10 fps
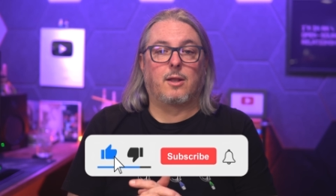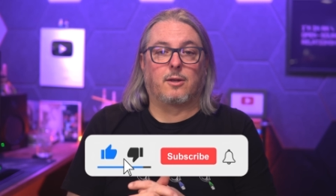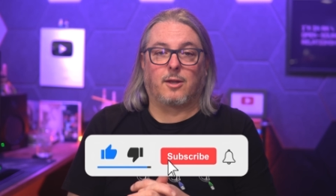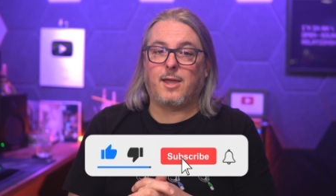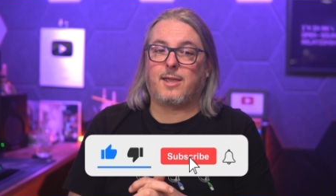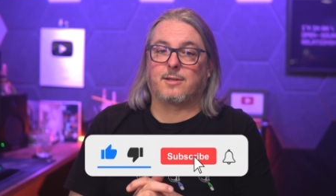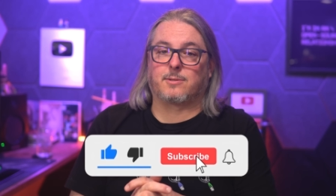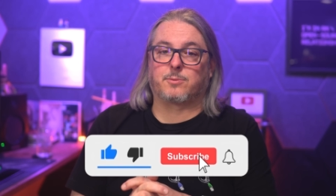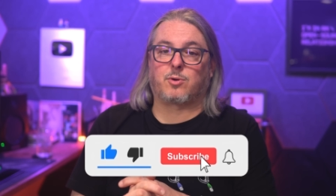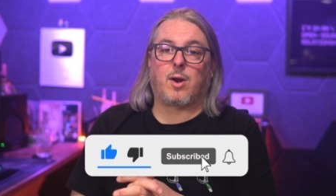Like and
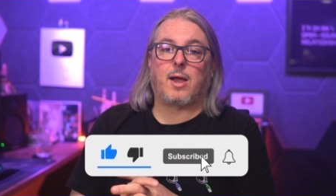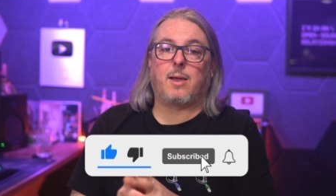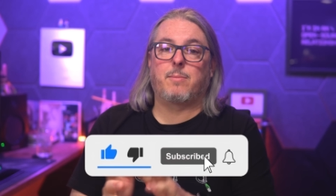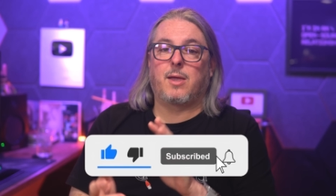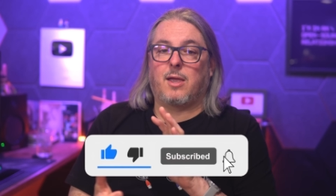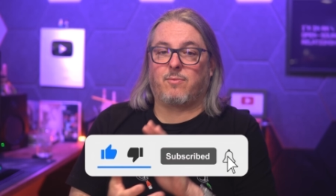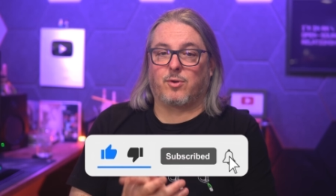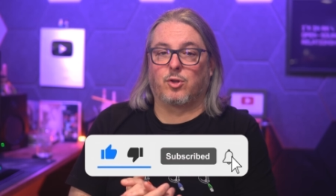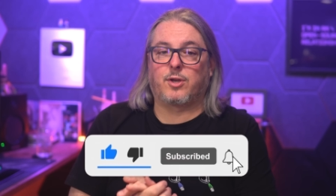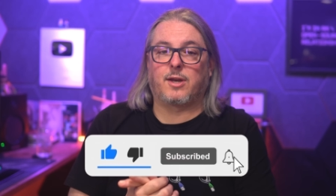subscribe. If
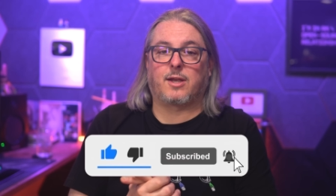you're looking